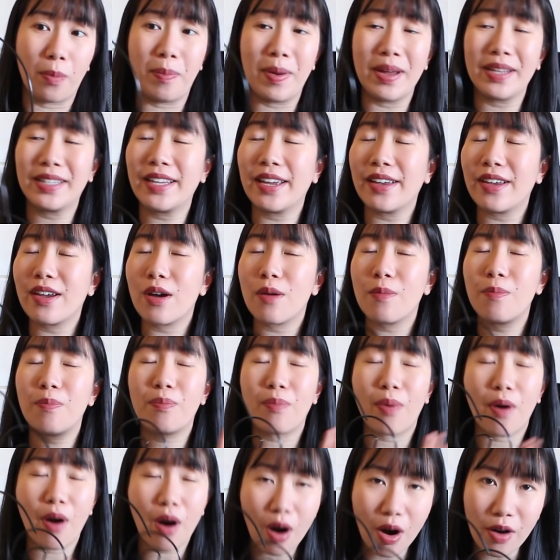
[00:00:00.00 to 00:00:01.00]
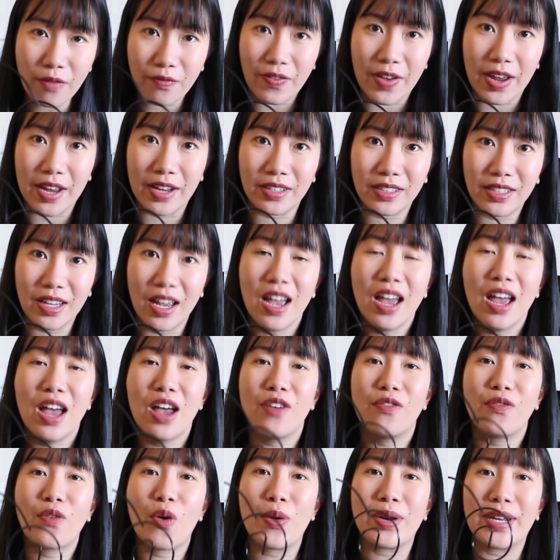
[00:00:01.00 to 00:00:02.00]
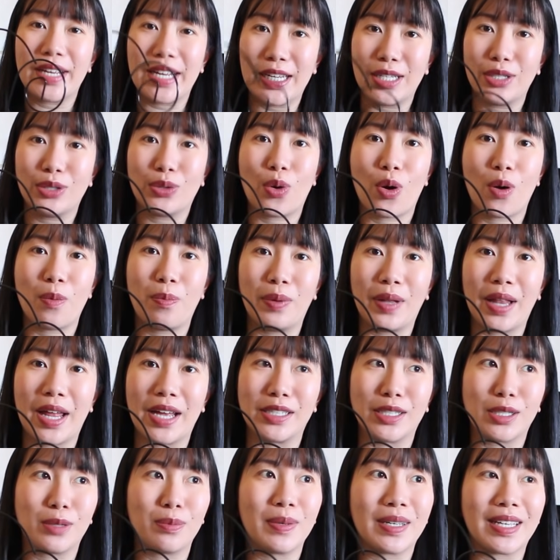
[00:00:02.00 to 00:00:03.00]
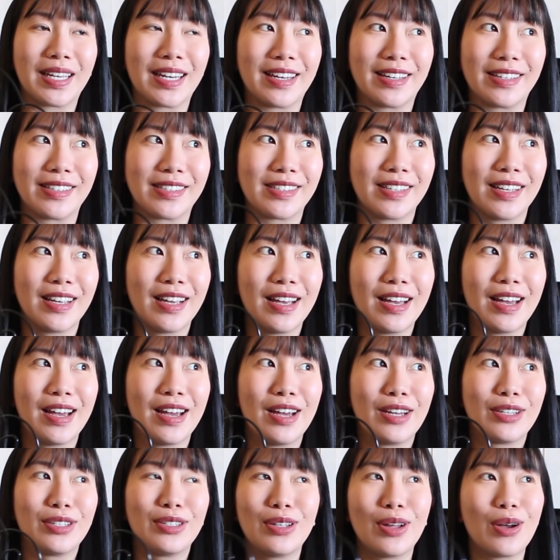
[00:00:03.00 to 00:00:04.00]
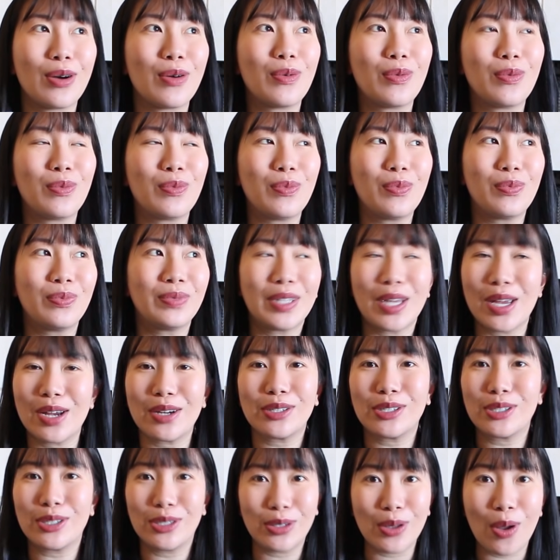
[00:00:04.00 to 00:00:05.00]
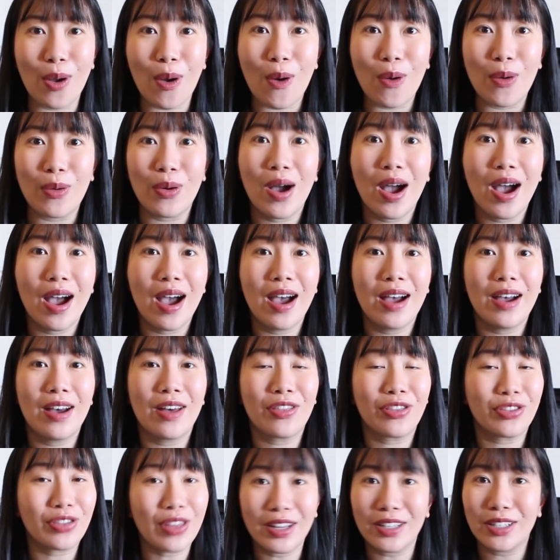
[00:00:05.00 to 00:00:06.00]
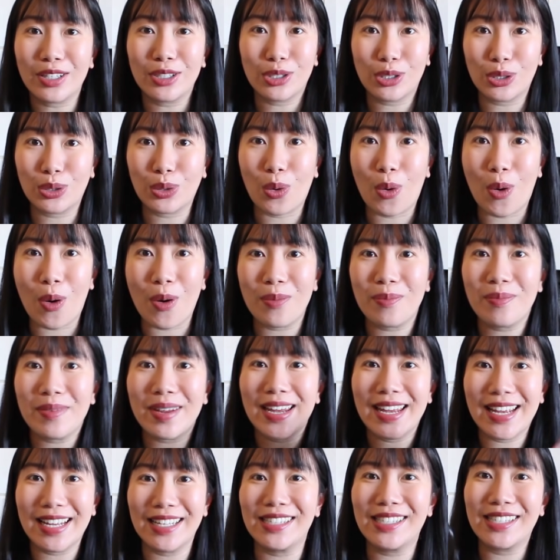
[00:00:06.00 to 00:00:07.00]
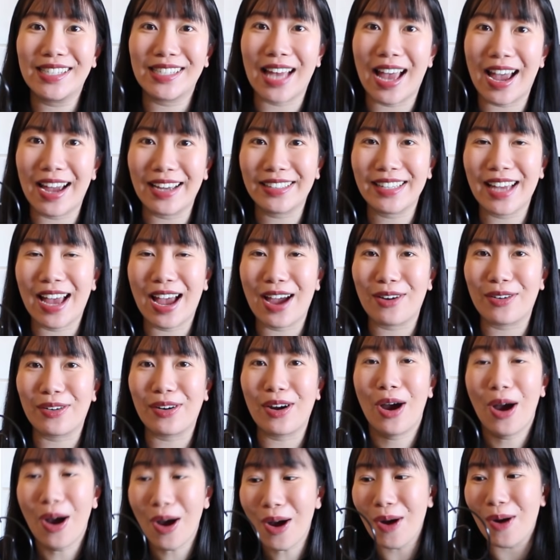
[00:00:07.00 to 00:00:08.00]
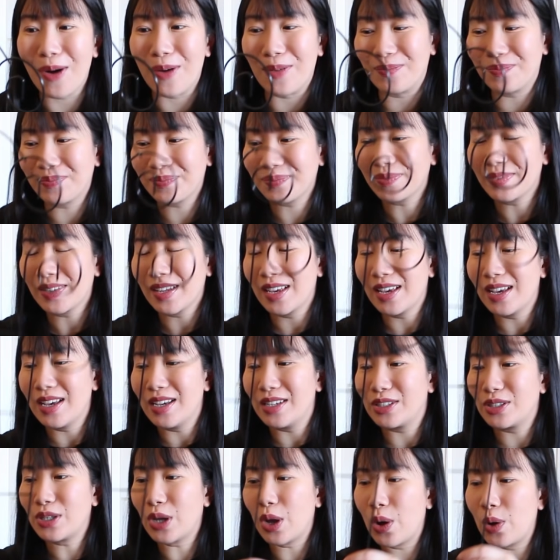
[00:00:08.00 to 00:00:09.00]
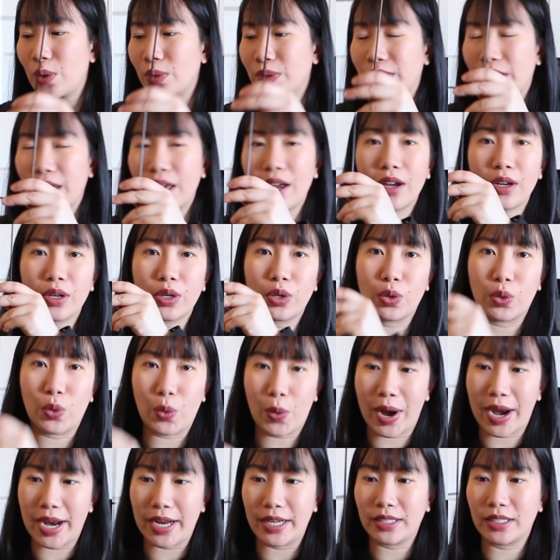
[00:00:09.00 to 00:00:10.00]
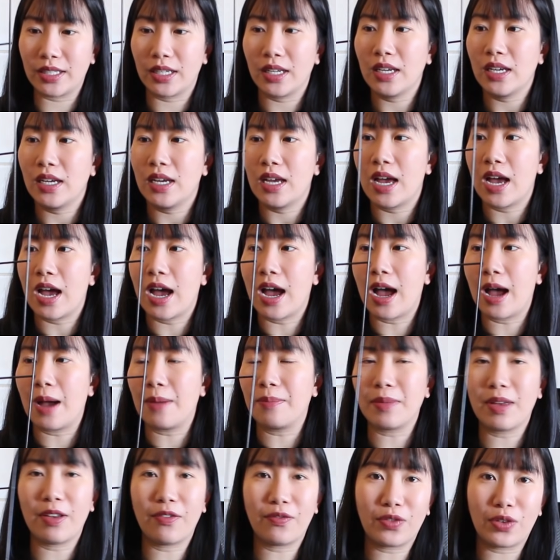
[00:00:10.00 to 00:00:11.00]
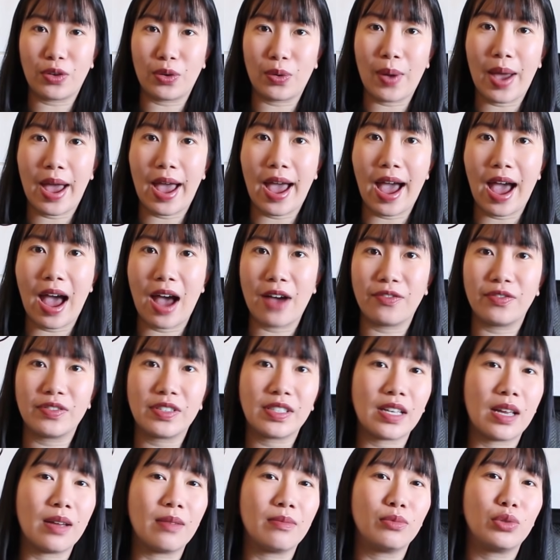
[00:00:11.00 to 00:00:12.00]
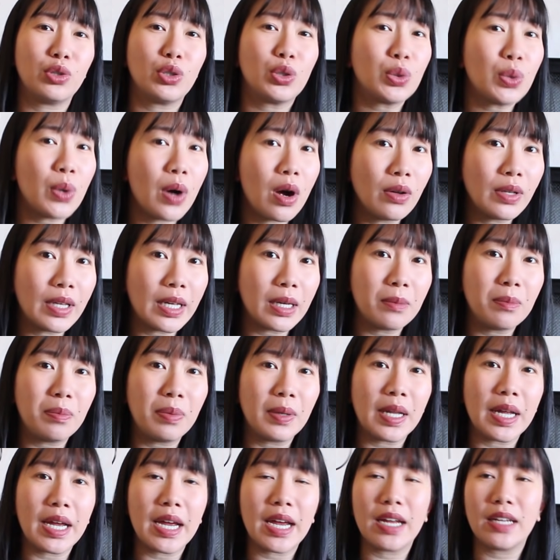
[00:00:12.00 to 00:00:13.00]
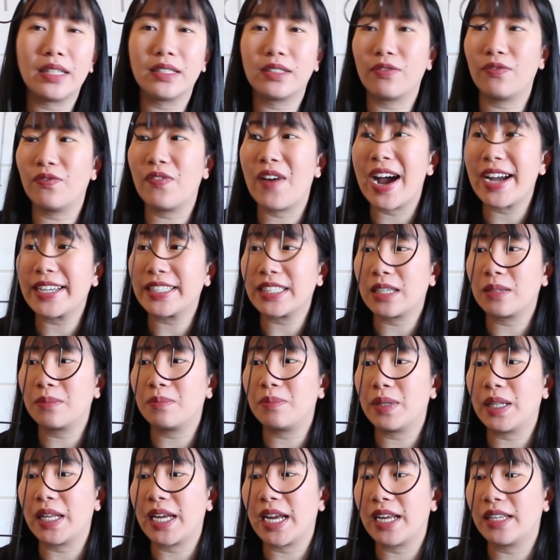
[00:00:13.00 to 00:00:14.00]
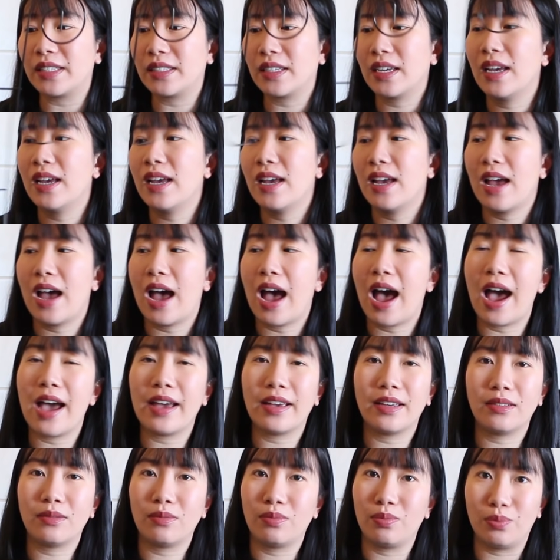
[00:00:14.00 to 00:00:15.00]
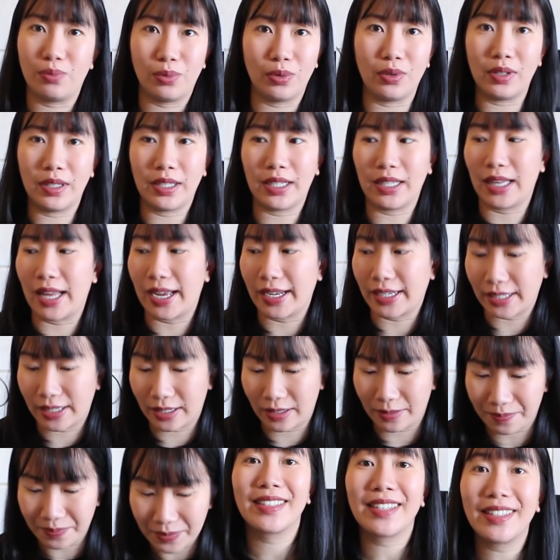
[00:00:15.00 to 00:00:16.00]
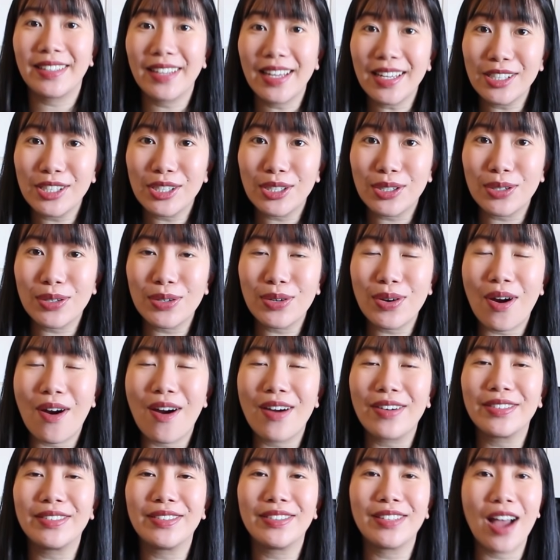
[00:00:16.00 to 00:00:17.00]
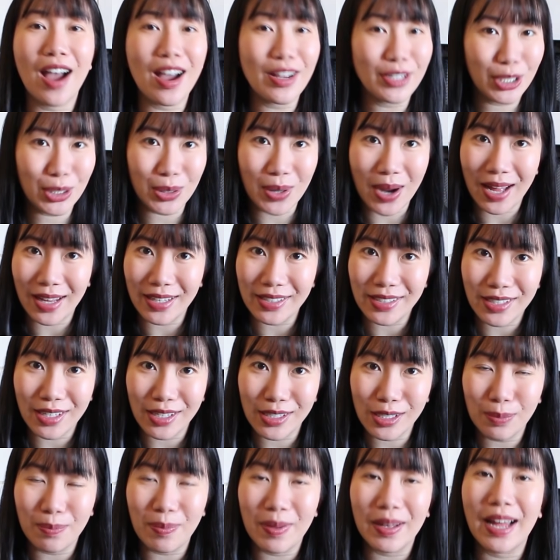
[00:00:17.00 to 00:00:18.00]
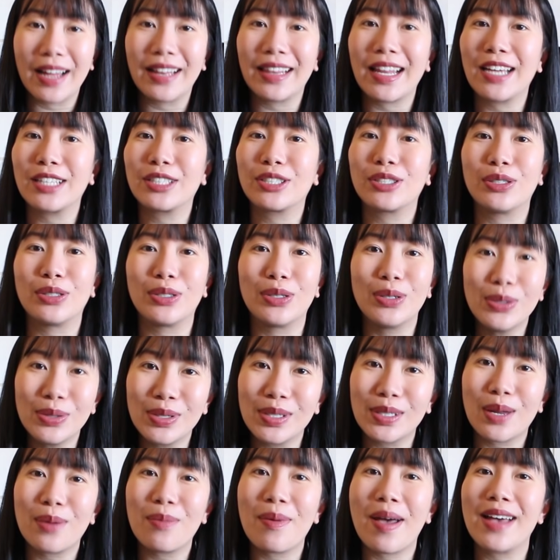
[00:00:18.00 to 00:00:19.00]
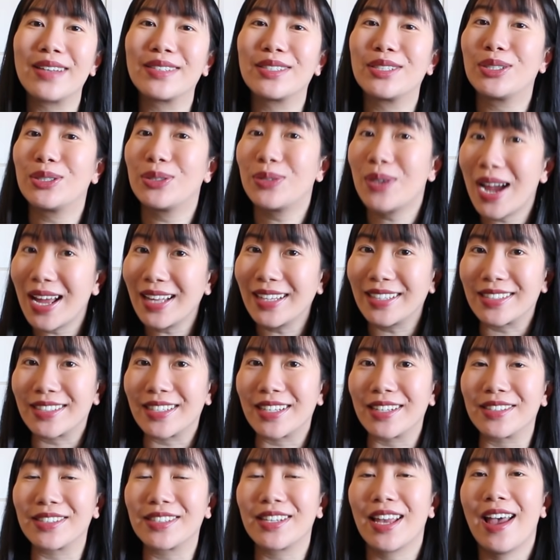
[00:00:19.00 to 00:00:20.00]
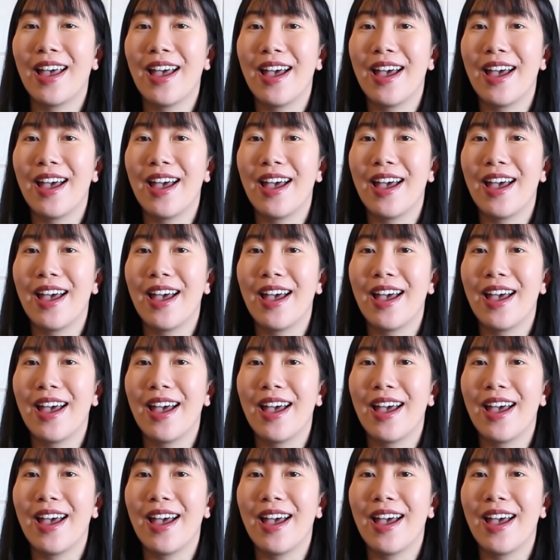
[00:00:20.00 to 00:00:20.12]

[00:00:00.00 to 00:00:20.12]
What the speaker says: but they are perfect for indoor plants because, you know, there's no thunderstorm inside our home. So they are great if you have some trolling plant, vining plant. I really like it. The next 2 are not trellises, but I like to use them as trellises.